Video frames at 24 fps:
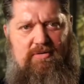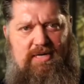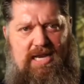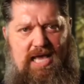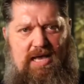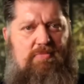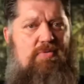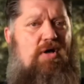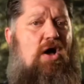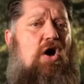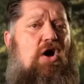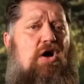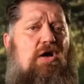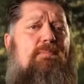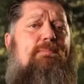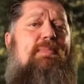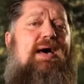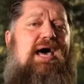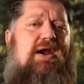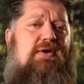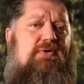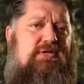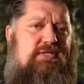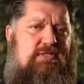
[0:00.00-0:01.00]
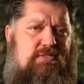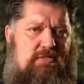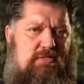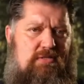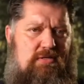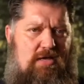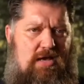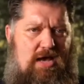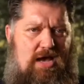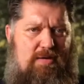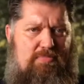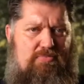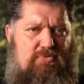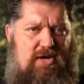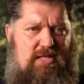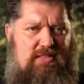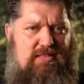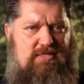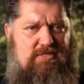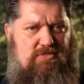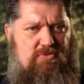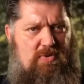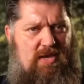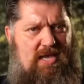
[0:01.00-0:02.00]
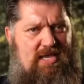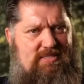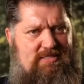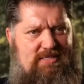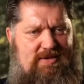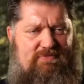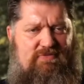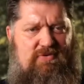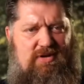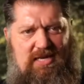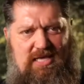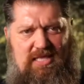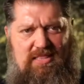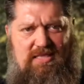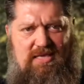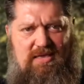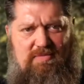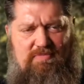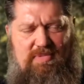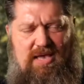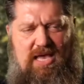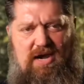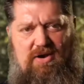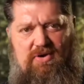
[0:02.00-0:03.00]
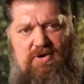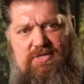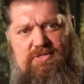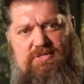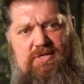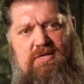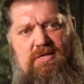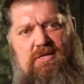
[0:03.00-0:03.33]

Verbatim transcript: Now, all batteries operate this way except for lithium batteries.